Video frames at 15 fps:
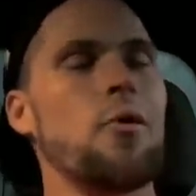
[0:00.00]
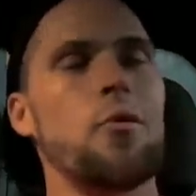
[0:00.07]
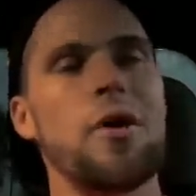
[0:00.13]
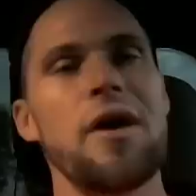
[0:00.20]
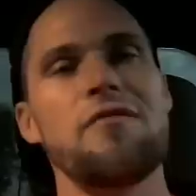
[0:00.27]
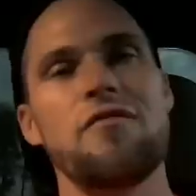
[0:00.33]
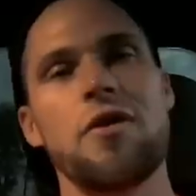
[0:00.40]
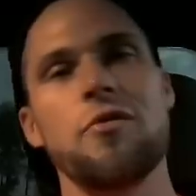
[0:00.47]

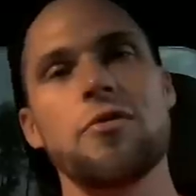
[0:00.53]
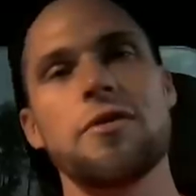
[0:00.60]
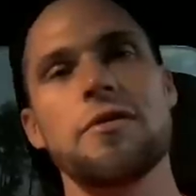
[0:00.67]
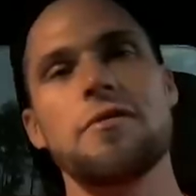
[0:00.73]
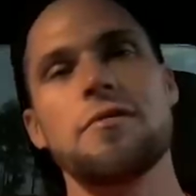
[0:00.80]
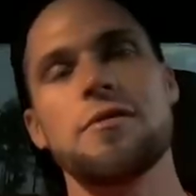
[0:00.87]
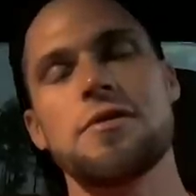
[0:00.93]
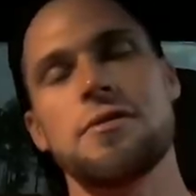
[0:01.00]
we have fun with
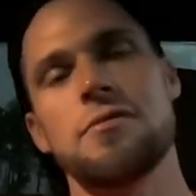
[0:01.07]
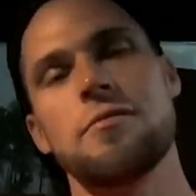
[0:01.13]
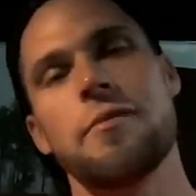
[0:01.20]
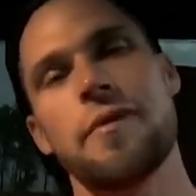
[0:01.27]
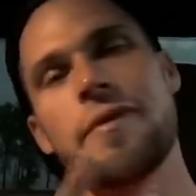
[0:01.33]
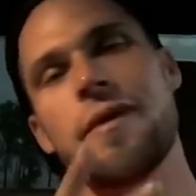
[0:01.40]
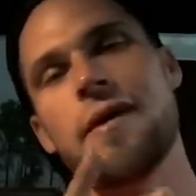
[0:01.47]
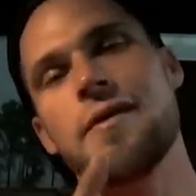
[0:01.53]
it. So
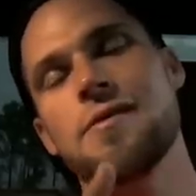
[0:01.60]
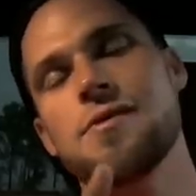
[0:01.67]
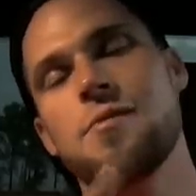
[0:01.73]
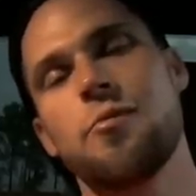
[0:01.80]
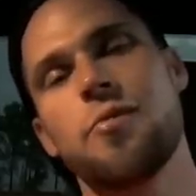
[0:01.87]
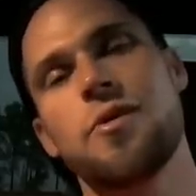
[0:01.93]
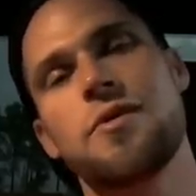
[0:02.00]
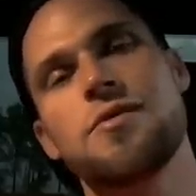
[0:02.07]
thanks,
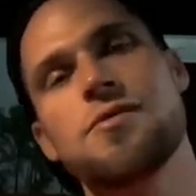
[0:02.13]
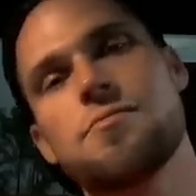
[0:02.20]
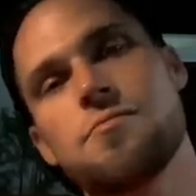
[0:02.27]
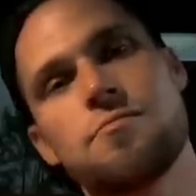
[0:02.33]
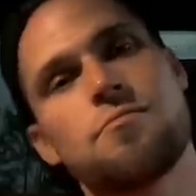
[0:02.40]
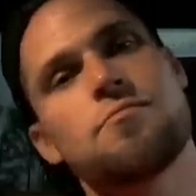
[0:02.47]
peace.